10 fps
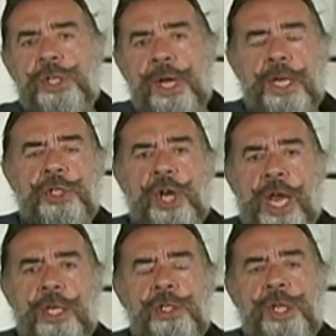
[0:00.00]
They
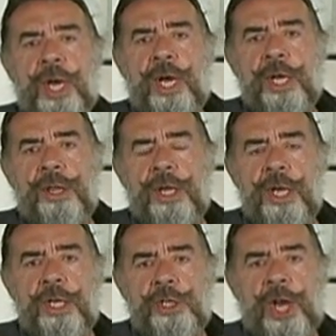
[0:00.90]
changed the
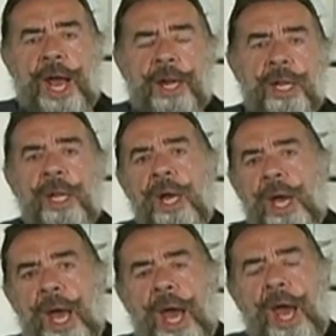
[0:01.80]
channel,
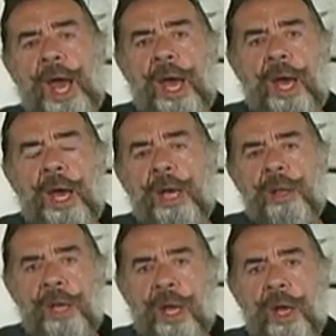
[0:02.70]
and